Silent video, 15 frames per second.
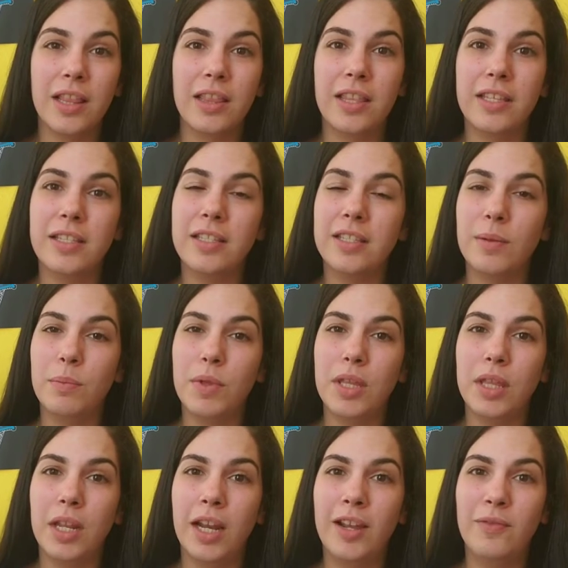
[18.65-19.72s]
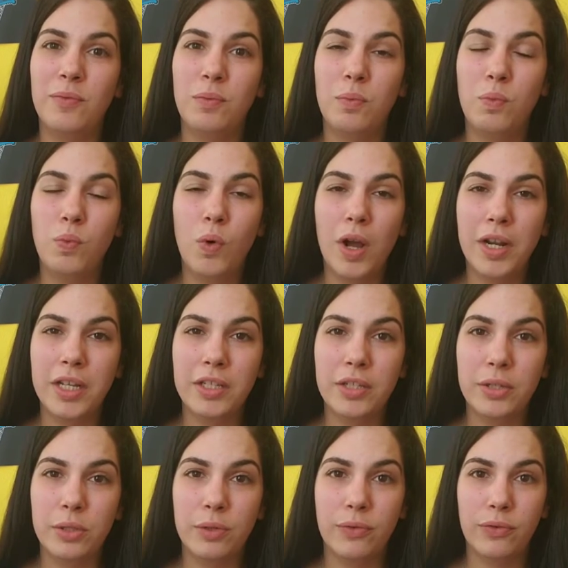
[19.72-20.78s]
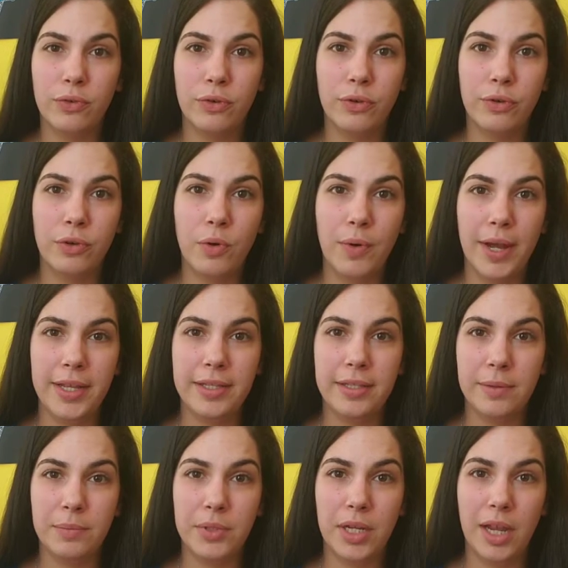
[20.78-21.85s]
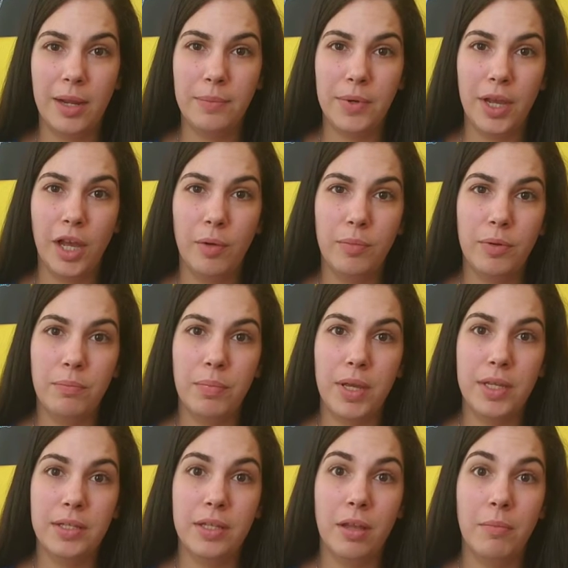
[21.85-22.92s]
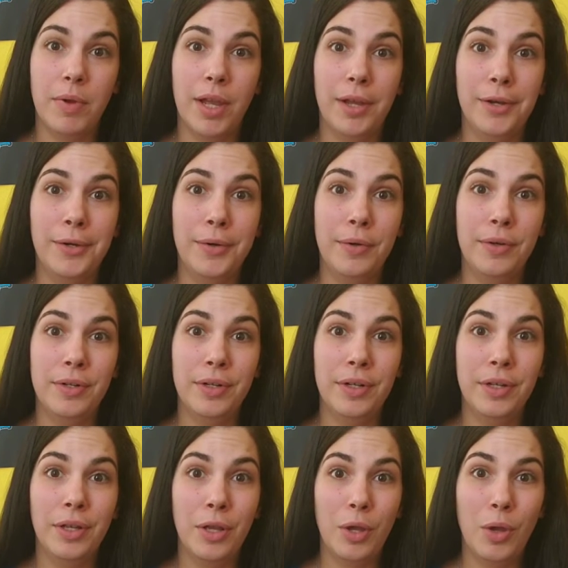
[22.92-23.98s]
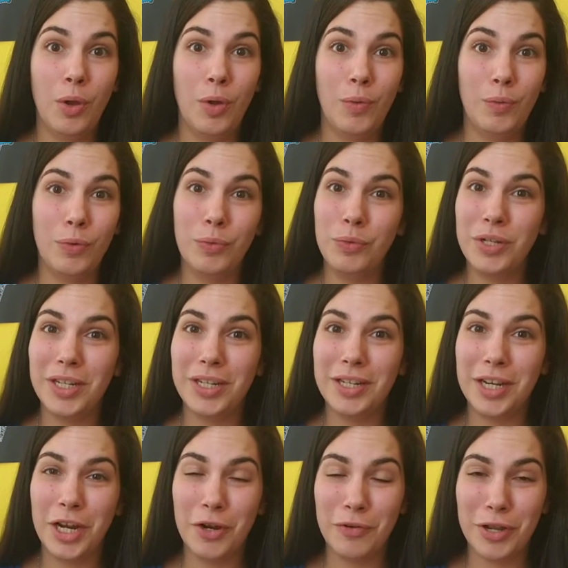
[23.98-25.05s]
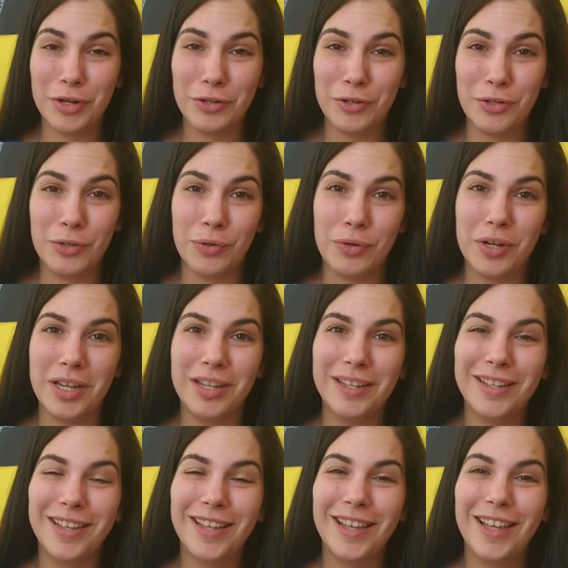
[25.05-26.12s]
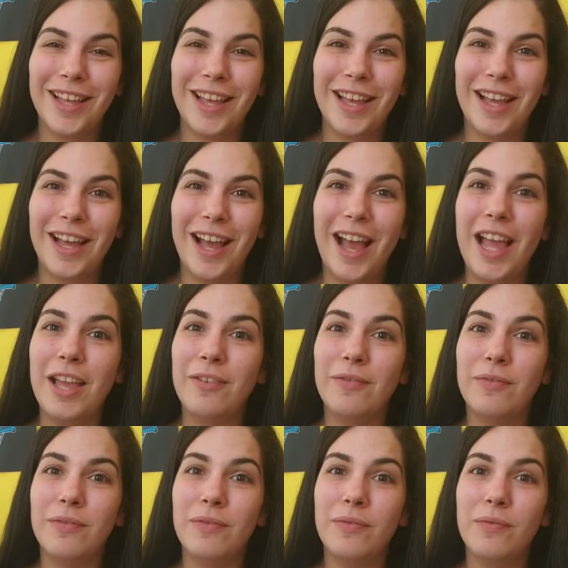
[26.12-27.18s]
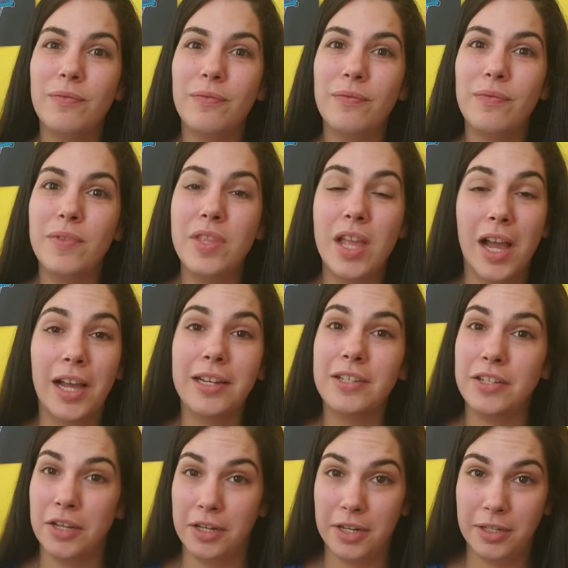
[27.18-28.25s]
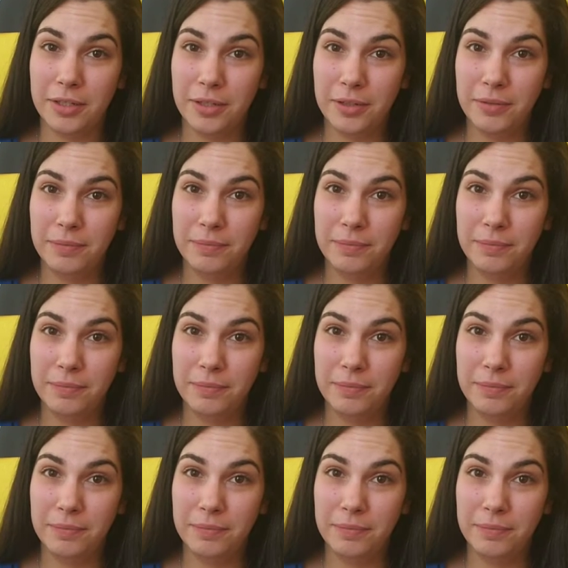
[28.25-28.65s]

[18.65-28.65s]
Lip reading: This is something that I've wanted to do for quite some time now, but based on my own wounded narrator story, I have not done it.